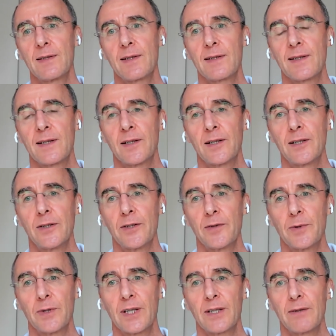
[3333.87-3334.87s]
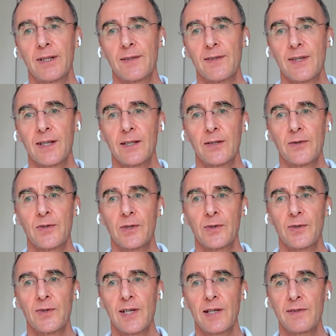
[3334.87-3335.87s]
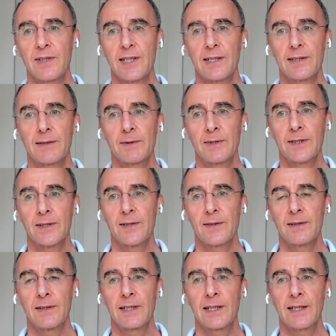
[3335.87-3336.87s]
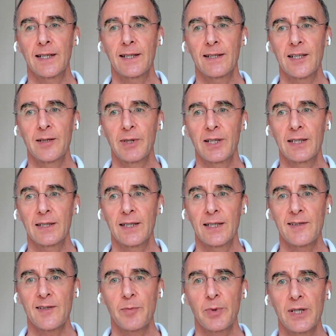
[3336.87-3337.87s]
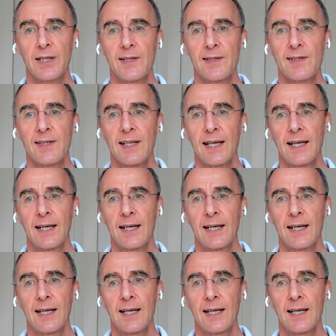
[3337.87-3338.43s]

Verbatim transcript: She's done a lot of work around psychological safety, leading academic in that space.